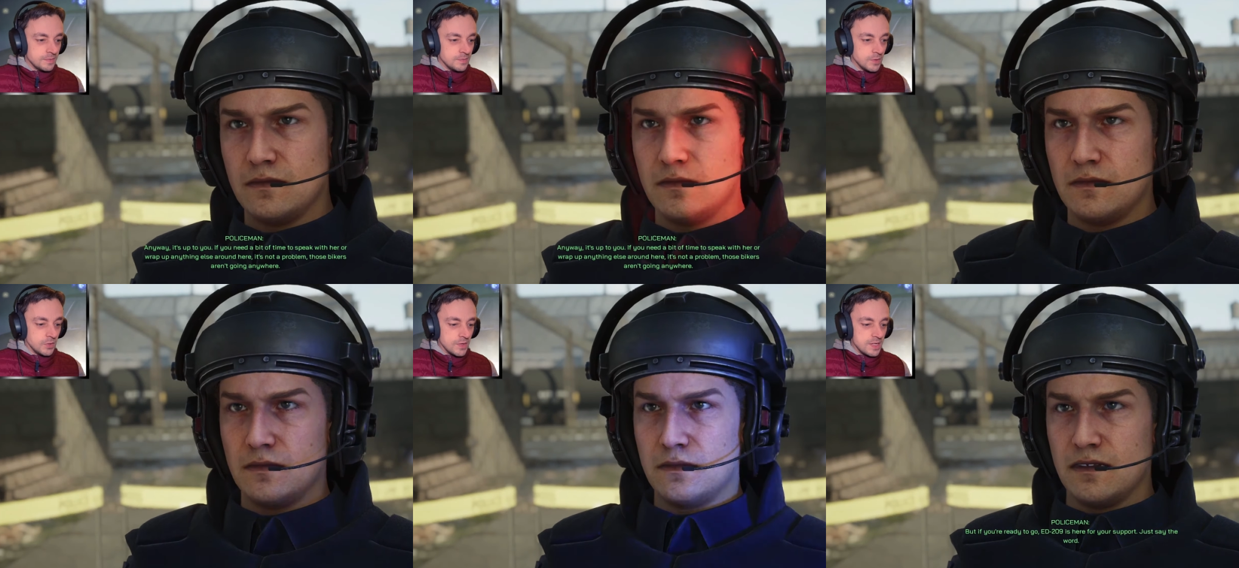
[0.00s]

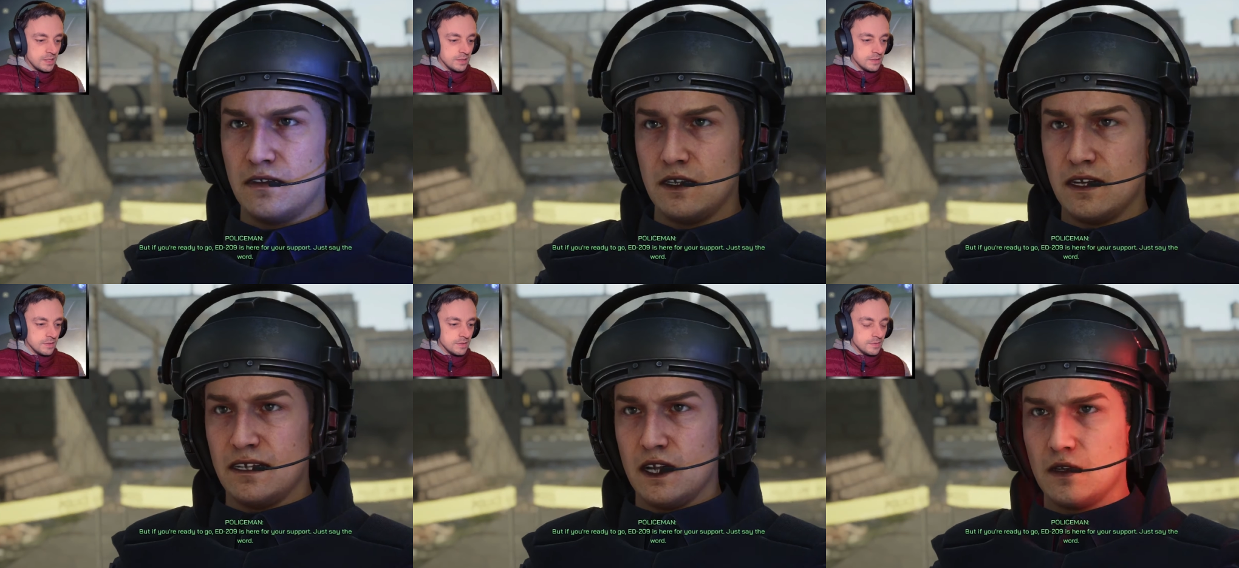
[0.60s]
Speaker 1: Great. But if
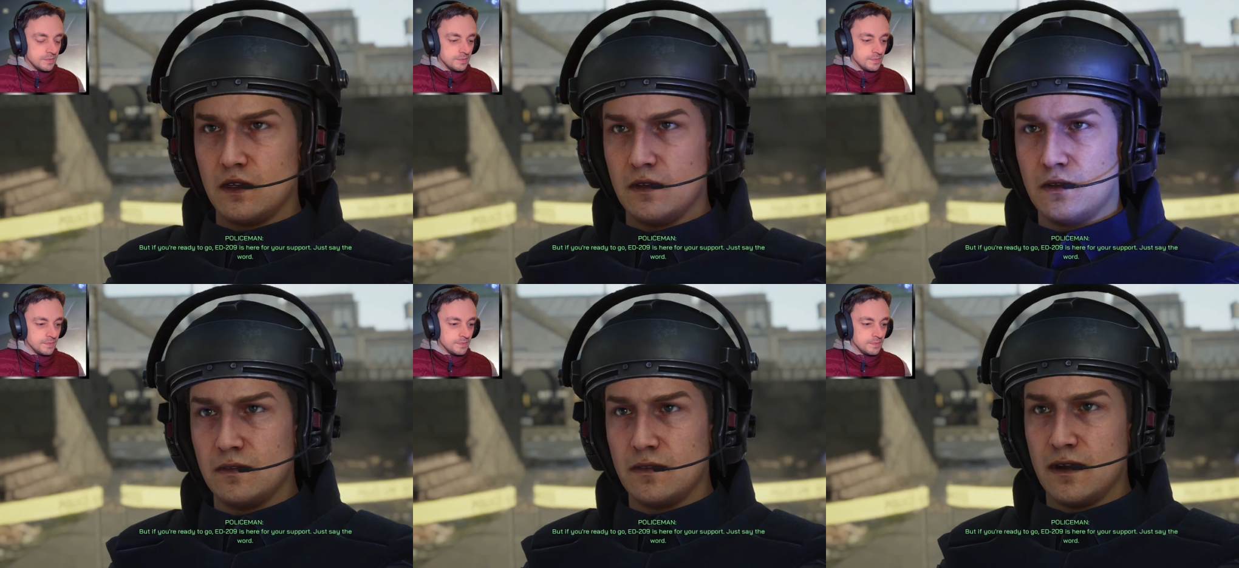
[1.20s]
you're ready to
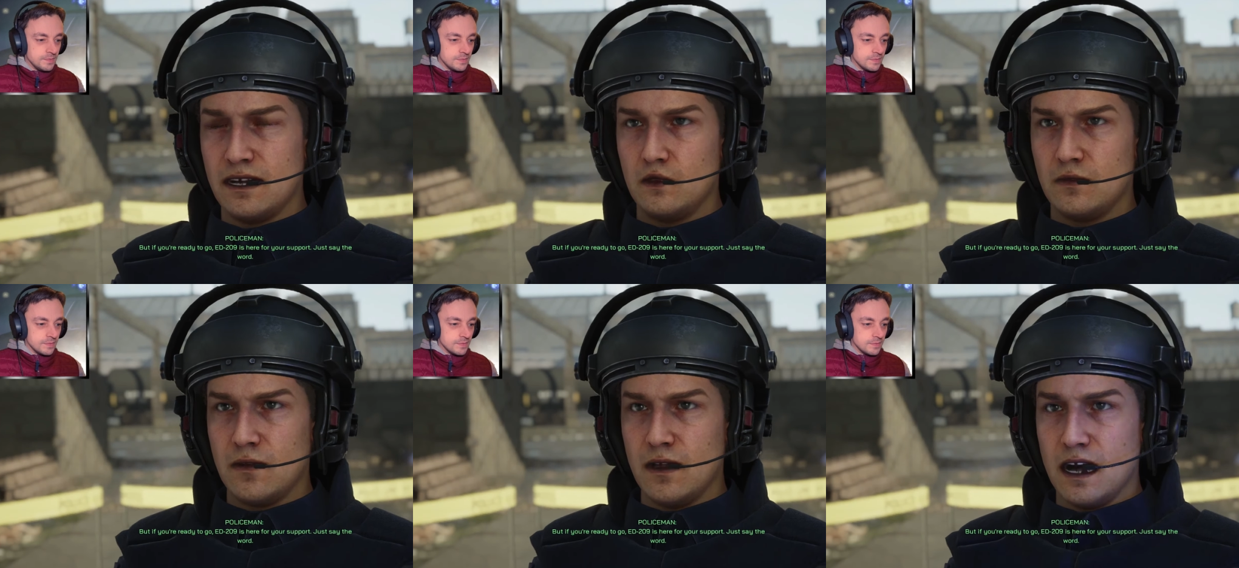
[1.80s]
go,
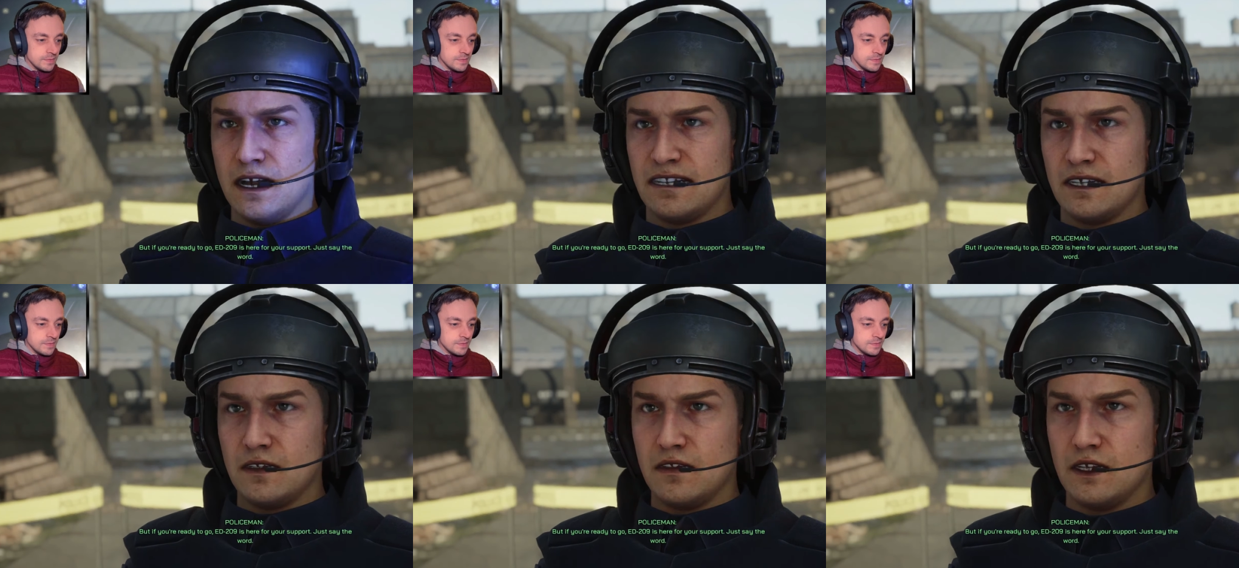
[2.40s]
Ed 209
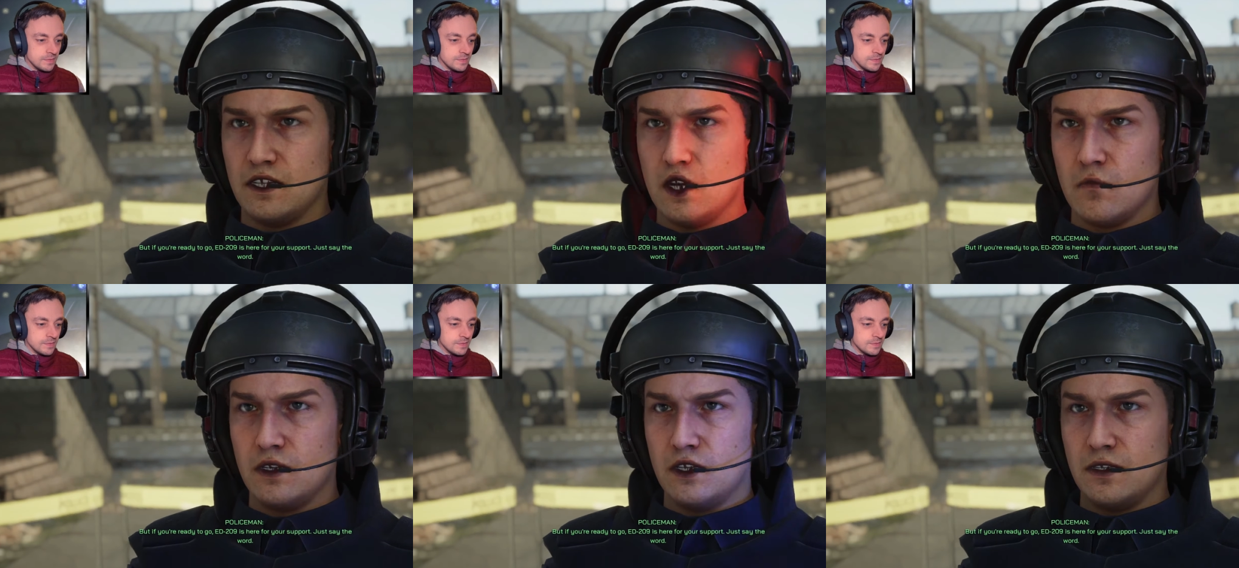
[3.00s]
is here for your
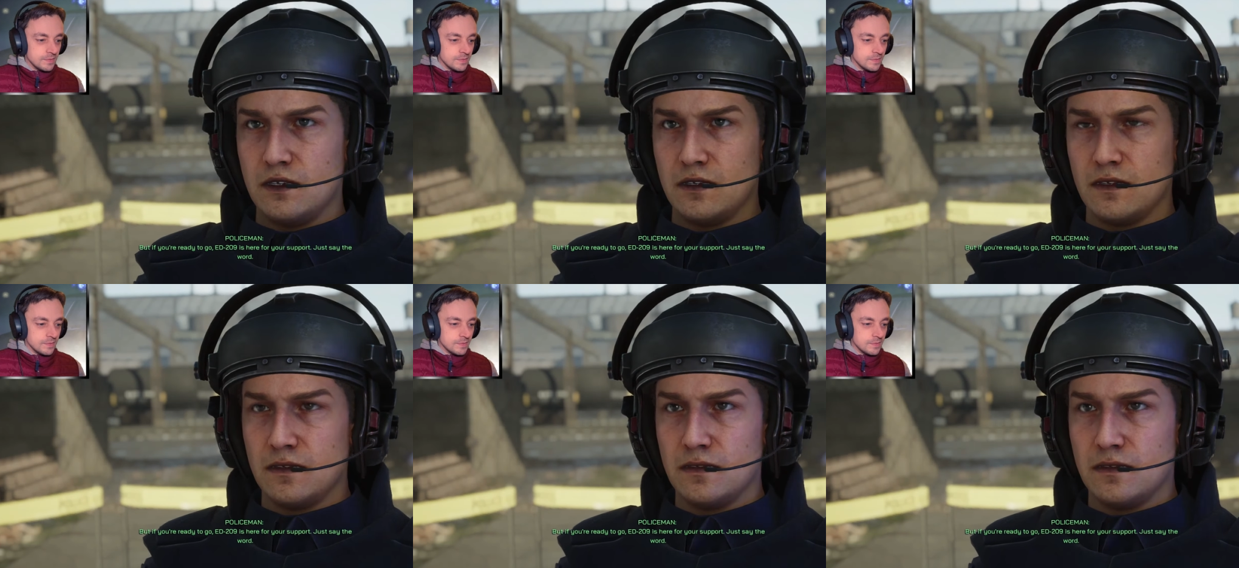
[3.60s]
support.